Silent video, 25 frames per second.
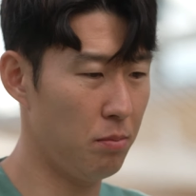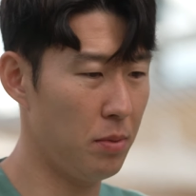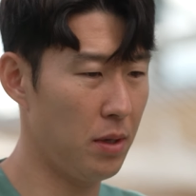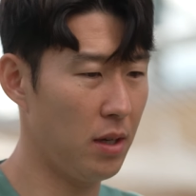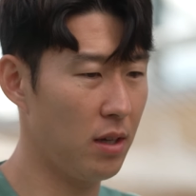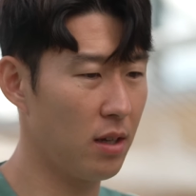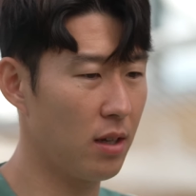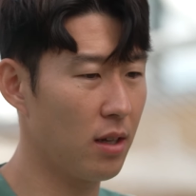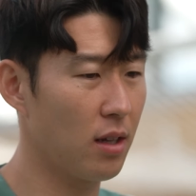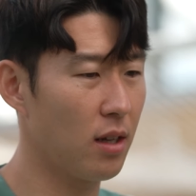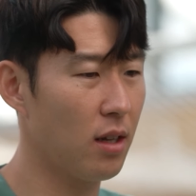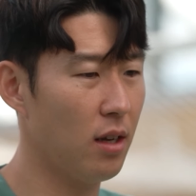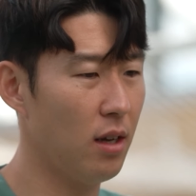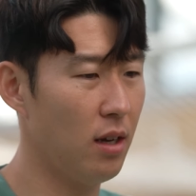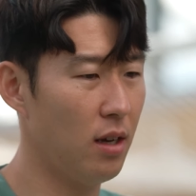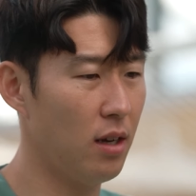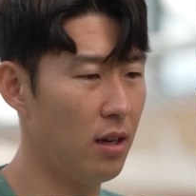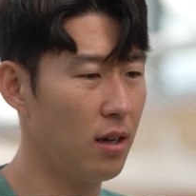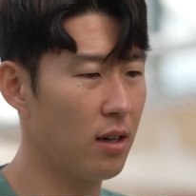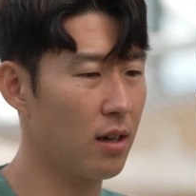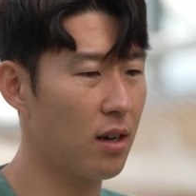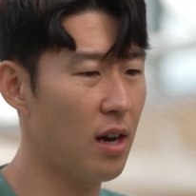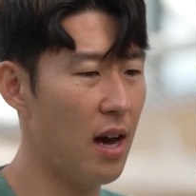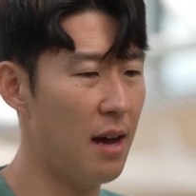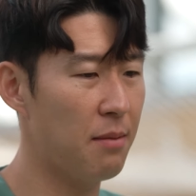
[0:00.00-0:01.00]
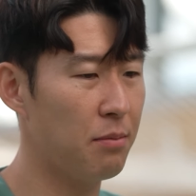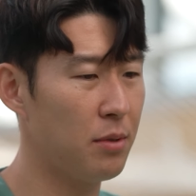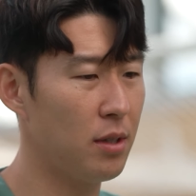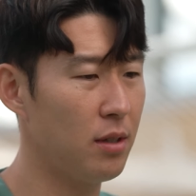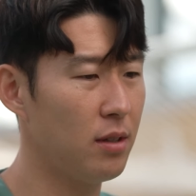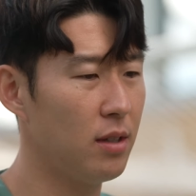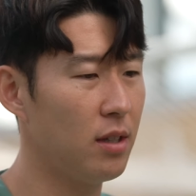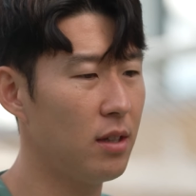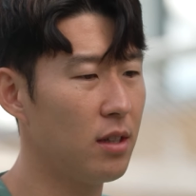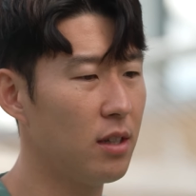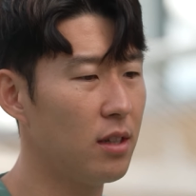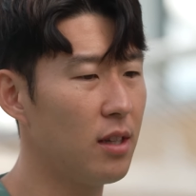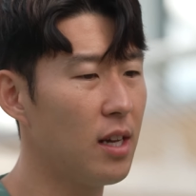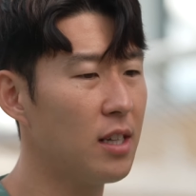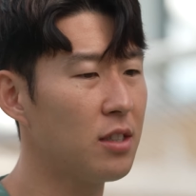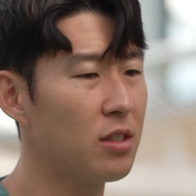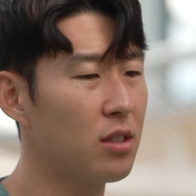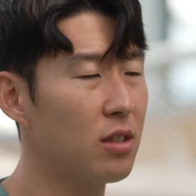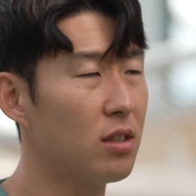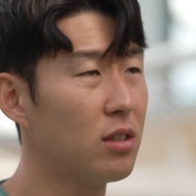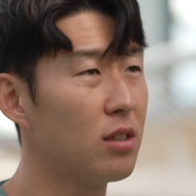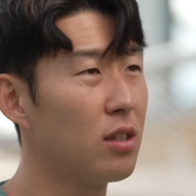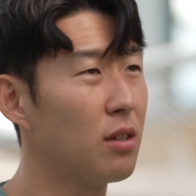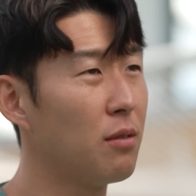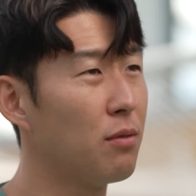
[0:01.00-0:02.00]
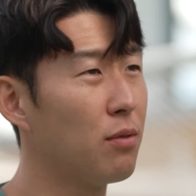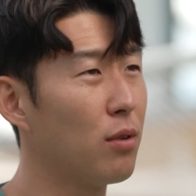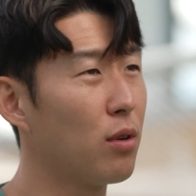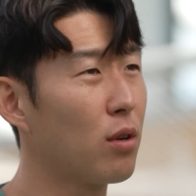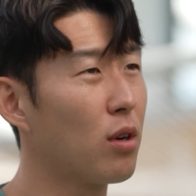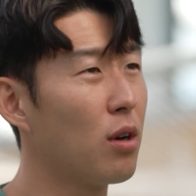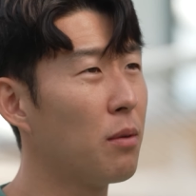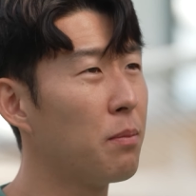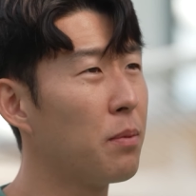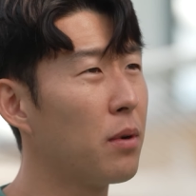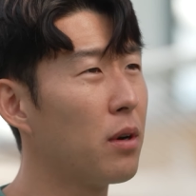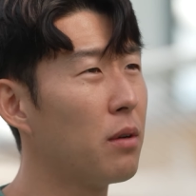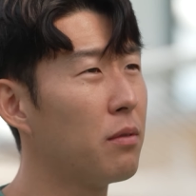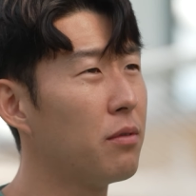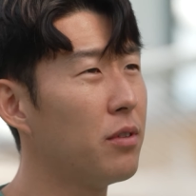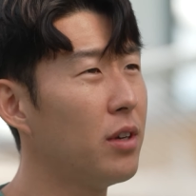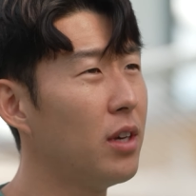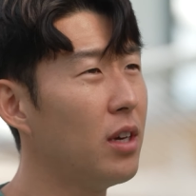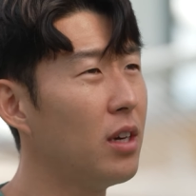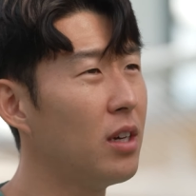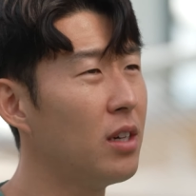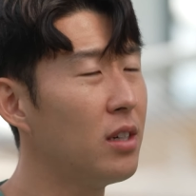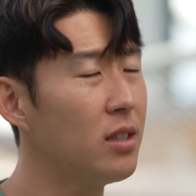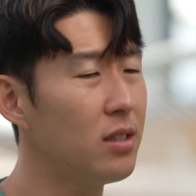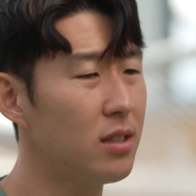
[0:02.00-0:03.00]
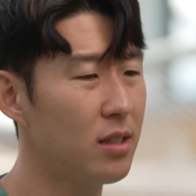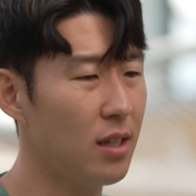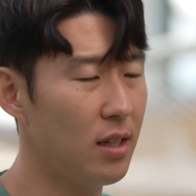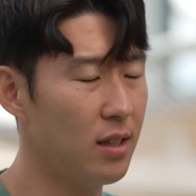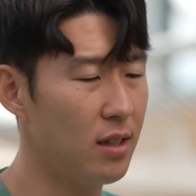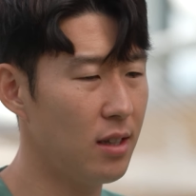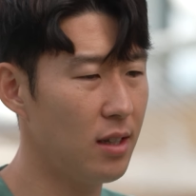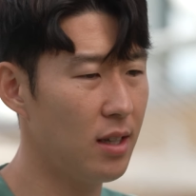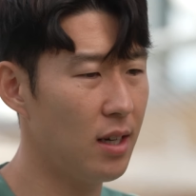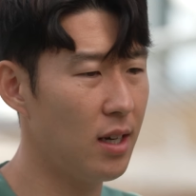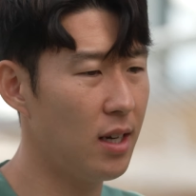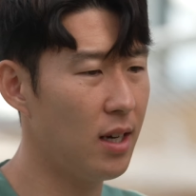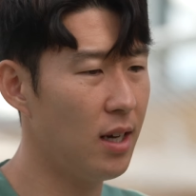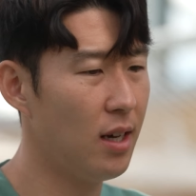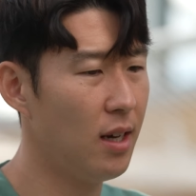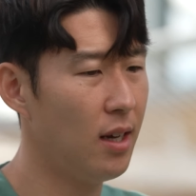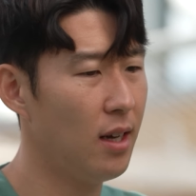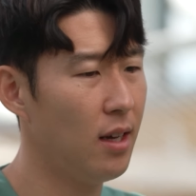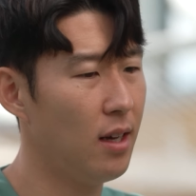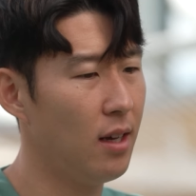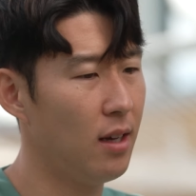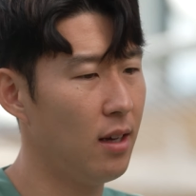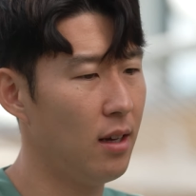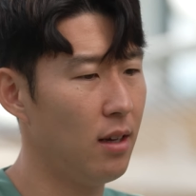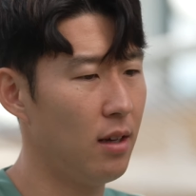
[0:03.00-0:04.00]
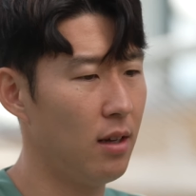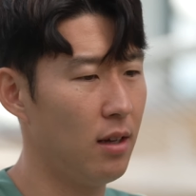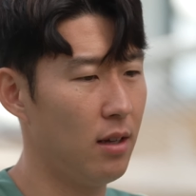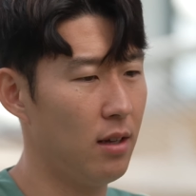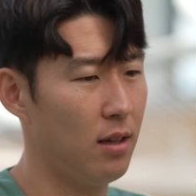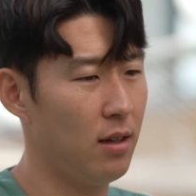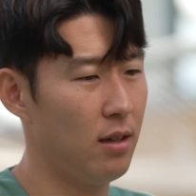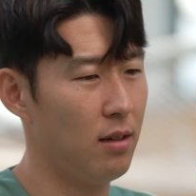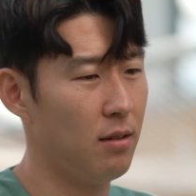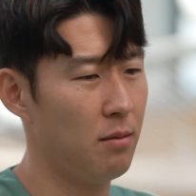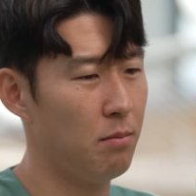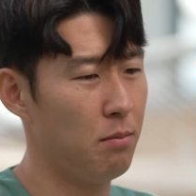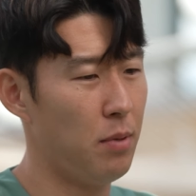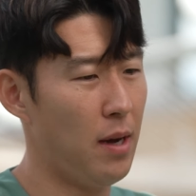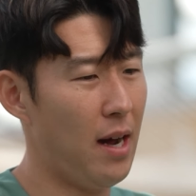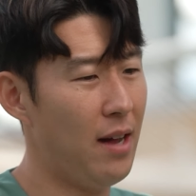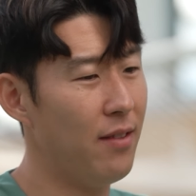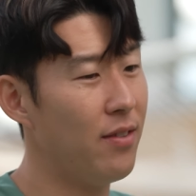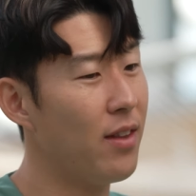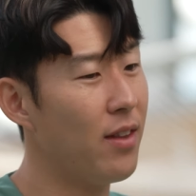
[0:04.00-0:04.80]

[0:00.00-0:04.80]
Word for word: being a uh, captain in the national team for a couple of years, and uh, but I